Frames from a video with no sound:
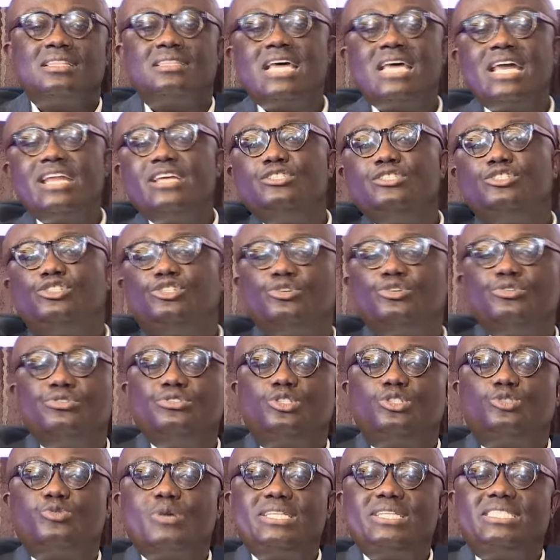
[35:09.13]
Then in
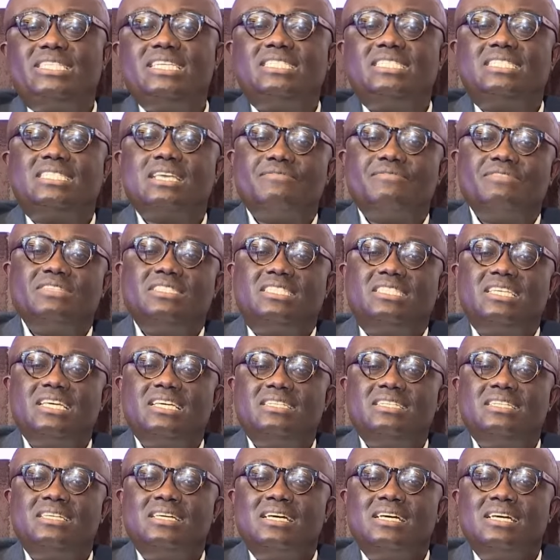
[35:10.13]
June
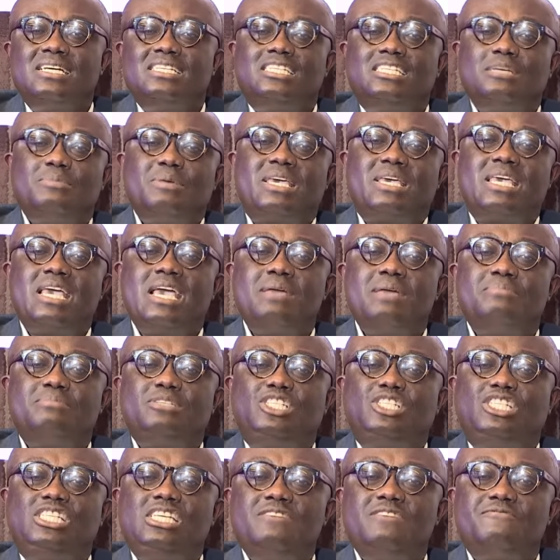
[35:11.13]
2017, she
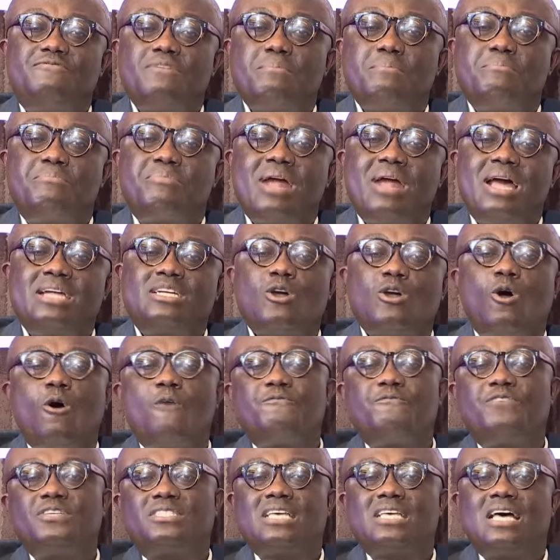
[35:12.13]
became Chief Brand
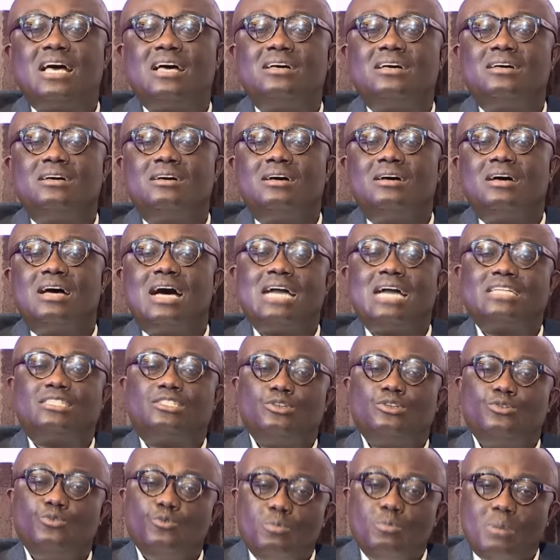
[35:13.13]
Officer
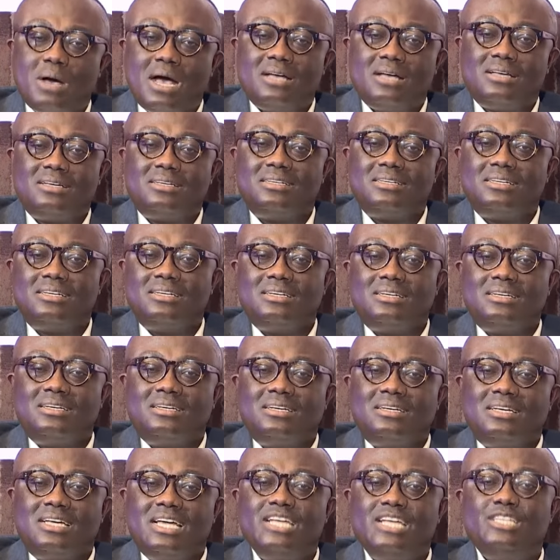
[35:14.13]
at Uber.
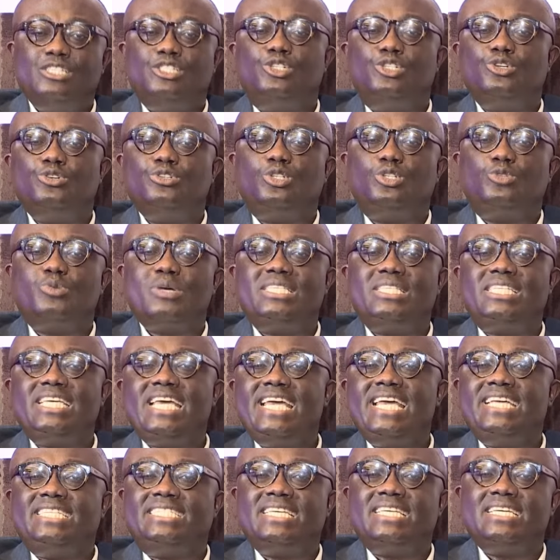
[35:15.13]
In June
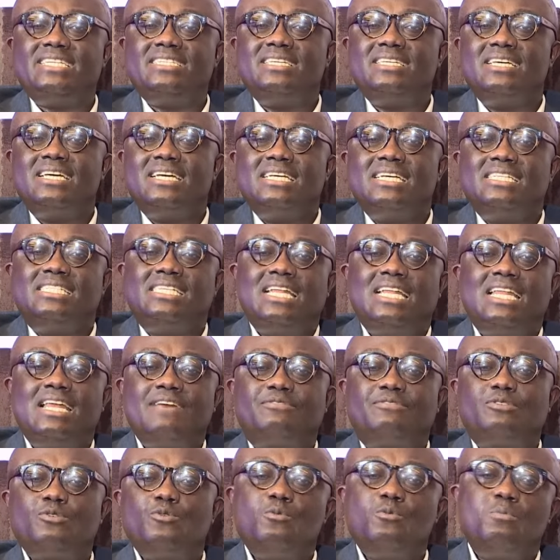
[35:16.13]
2018, she
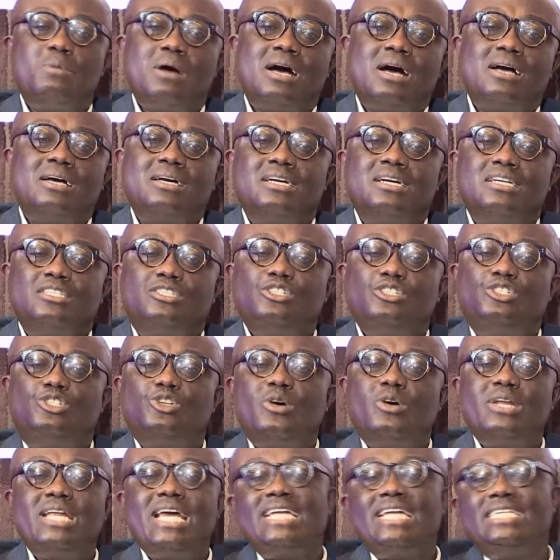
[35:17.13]
left Uber to
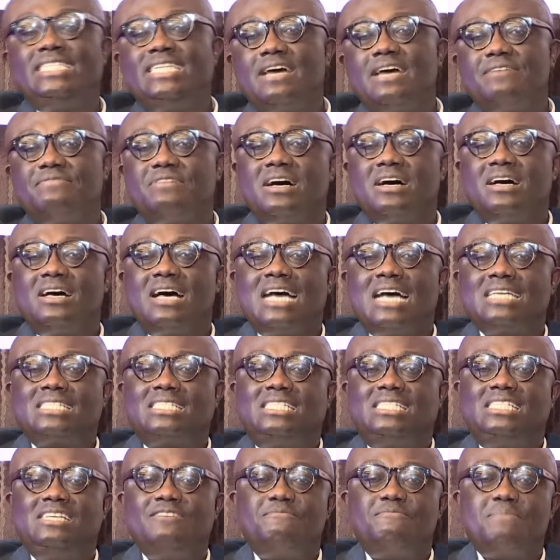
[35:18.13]
join Endeavor
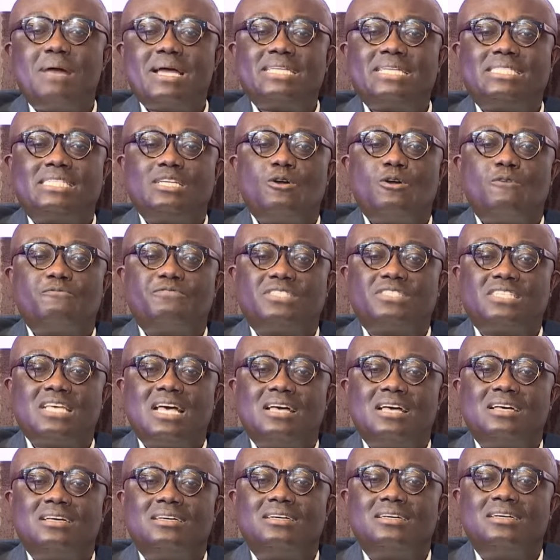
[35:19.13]
as Chief Marketing
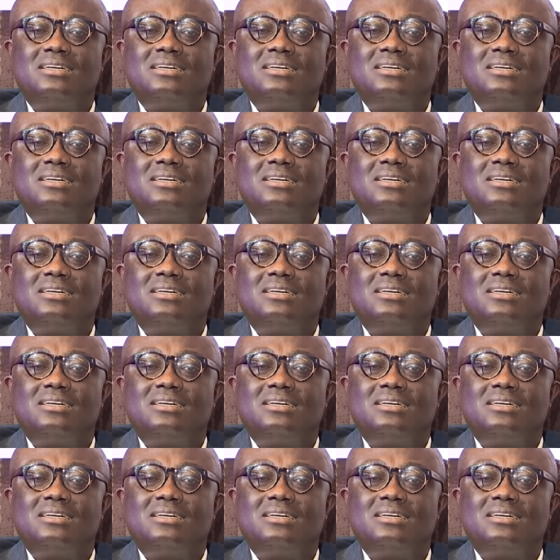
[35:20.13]
Officer.